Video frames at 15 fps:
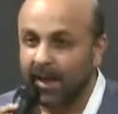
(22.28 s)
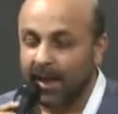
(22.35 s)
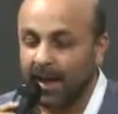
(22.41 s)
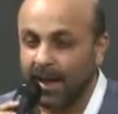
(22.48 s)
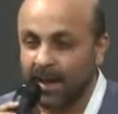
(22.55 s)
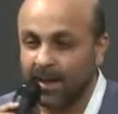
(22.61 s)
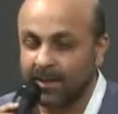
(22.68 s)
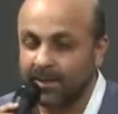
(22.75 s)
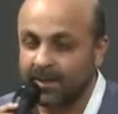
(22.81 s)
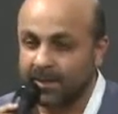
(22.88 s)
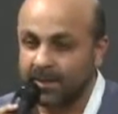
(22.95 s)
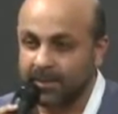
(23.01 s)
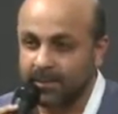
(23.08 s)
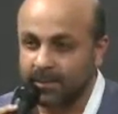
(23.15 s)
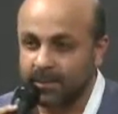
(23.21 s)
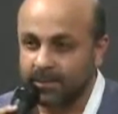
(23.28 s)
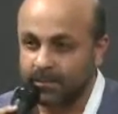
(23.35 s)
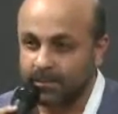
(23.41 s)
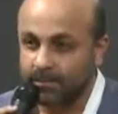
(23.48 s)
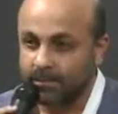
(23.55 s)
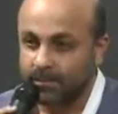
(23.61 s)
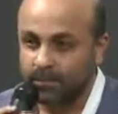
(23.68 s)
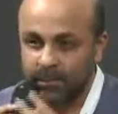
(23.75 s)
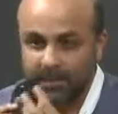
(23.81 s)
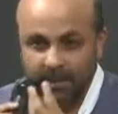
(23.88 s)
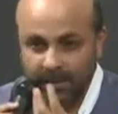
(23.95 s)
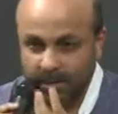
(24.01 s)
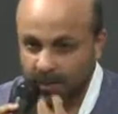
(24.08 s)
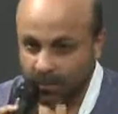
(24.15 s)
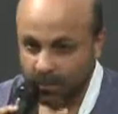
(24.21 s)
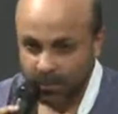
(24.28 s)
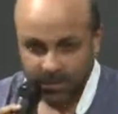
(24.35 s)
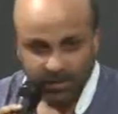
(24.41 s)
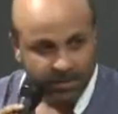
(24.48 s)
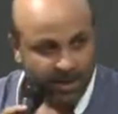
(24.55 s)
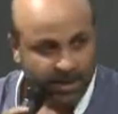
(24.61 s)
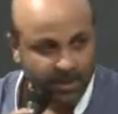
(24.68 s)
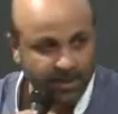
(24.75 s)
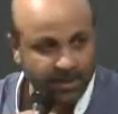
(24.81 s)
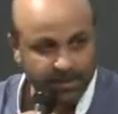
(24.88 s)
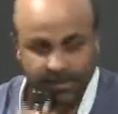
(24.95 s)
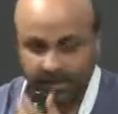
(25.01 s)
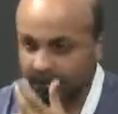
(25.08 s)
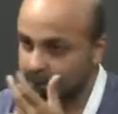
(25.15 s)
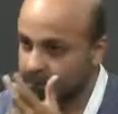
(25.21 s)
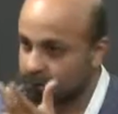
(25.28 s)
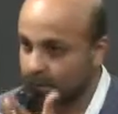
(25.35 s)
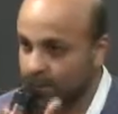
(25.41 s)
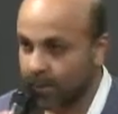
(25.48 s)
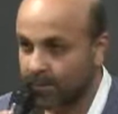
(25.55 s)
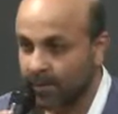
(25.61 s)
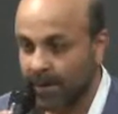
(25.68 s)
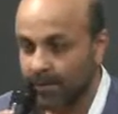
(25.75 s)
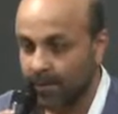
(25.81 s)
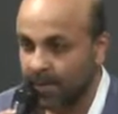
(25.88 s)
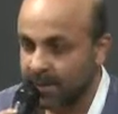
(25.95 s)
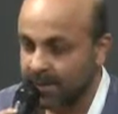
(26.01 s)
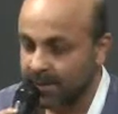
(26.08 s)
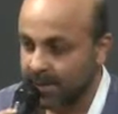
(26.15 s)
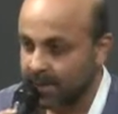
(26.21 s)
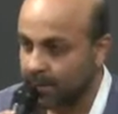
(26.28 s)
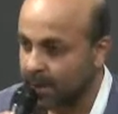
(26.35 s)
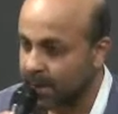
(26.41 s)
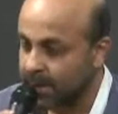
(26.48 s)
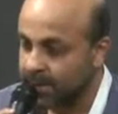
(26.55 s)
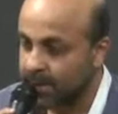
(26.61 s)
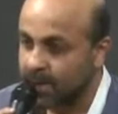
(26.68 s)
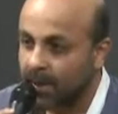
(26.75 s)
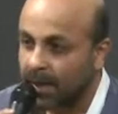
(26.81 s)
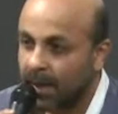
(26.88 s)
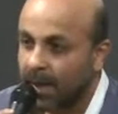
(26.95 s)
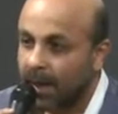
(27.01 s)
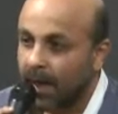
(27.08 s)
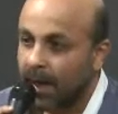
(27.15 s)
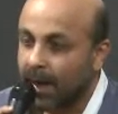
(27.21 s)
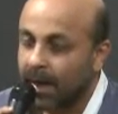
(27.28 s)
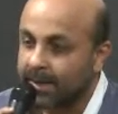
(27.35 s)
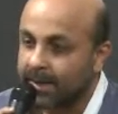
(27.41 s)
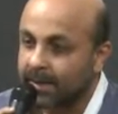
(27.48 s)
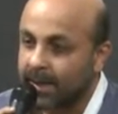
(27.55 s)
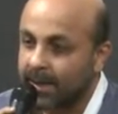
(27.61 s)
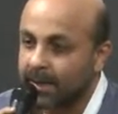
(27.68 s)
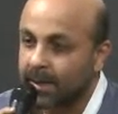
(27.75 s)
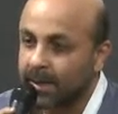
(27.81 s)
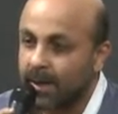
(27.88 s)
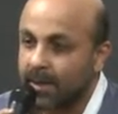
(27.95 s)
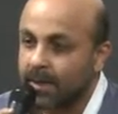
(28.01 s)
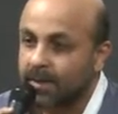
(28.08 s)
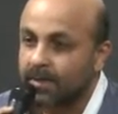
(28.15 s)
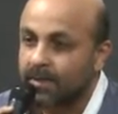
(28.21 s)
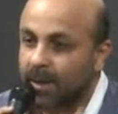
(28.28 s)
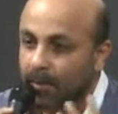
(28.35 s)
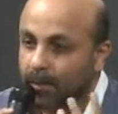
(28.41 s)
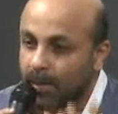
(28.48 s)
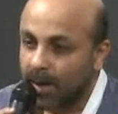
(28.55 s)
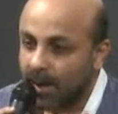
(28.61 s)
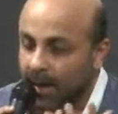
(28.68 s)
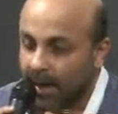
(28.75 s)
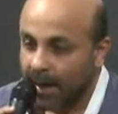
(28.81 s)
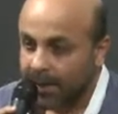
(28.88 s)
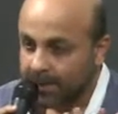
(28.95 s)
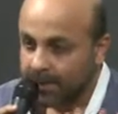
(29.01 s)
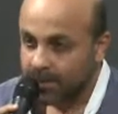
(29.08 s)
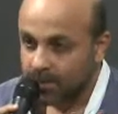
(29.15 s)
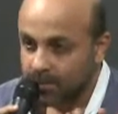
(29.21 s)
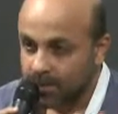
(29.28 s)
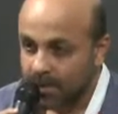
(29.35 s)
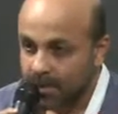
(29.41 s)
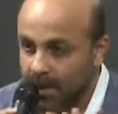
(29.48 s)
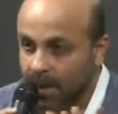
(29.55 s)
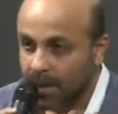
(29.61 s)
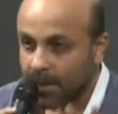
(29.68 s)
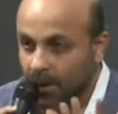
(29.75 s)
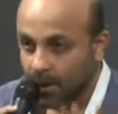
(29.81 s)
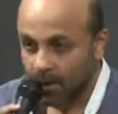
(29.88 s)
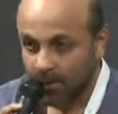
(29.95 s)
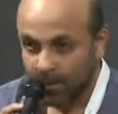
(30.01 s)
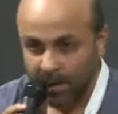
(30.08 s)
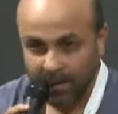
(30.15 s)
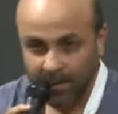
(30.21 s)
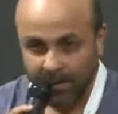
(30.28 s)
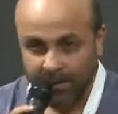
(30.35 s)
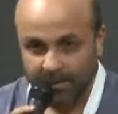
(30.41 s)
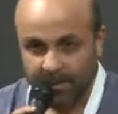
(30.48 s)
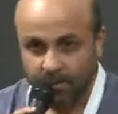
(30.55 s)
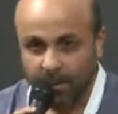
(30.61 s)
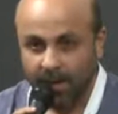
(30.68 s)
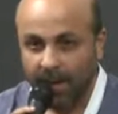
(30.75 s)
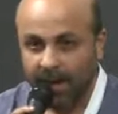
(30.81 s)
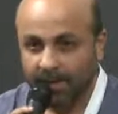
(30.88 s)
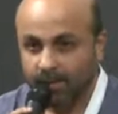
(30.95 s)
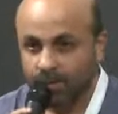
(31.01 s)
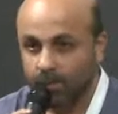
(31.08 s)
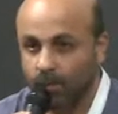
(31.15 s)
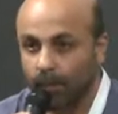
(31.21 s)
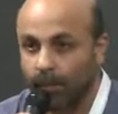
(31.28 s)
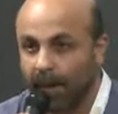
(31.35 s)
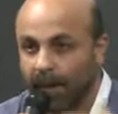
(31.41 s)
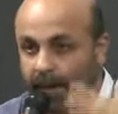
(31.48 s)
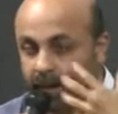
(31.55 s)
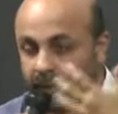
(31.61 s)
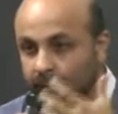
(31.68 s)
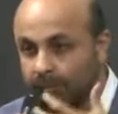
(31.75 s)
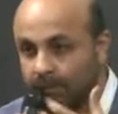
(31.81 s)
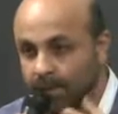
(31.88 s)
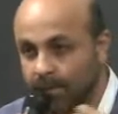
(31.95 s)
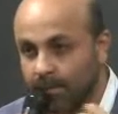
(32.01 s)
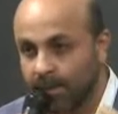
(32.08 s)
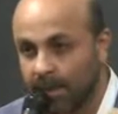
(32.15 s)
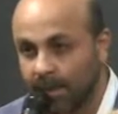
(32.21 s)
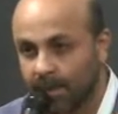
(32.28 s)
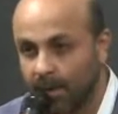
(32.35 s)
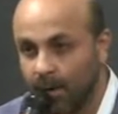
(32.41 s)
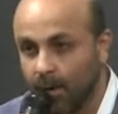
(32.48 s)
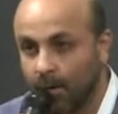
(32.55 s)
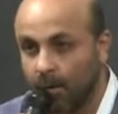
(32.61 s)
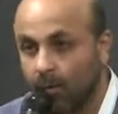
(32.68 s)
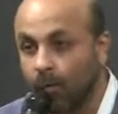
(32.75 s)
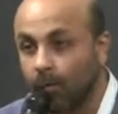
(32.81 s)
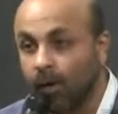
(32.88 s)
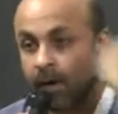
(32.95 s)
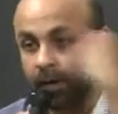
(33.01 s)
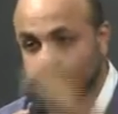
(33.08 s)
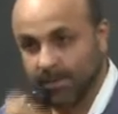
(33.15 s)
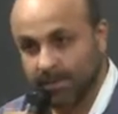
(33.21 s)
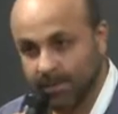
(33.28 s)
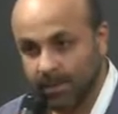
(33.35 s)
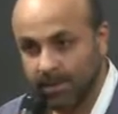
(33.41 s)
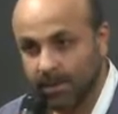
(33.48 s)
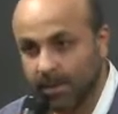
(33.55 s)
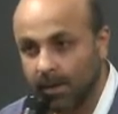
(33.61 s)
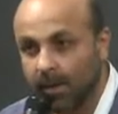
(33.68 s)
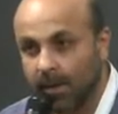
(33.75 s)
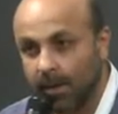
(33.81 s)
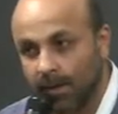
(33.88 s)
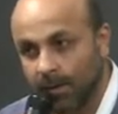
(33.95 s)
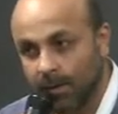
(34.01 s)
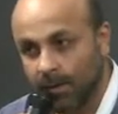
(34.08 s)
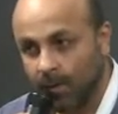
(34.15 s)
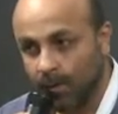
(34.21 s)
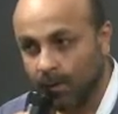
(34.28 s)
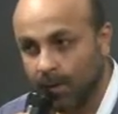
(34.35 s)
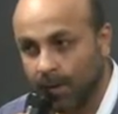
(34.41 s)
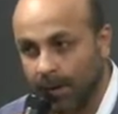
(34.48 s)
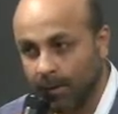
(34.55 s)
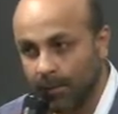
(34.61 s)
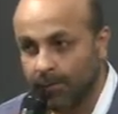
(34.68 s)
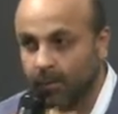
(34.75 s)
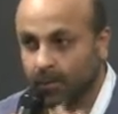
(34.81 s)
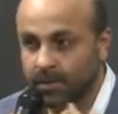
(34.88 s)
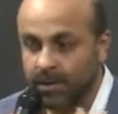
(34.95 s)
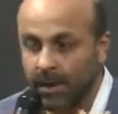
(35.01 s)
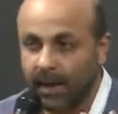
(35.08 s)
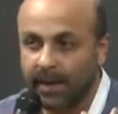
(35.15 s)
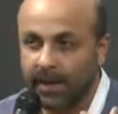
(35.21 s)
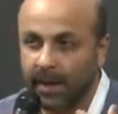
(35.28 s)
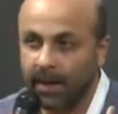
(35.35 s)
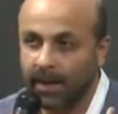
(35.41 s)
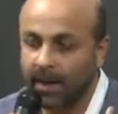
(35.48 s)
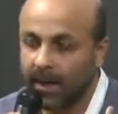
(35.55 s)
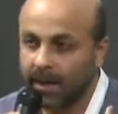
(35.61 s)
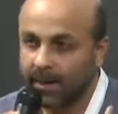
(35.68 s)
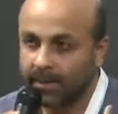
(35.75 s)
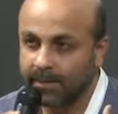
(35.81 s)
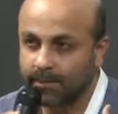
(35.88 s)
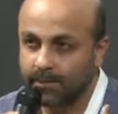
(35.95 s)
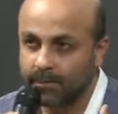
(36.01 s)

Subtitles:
and the news channels showing 5 minutes, 10 minutes. And I said that somebody has to start documenting. Somebody has to make a film that works, And of course, I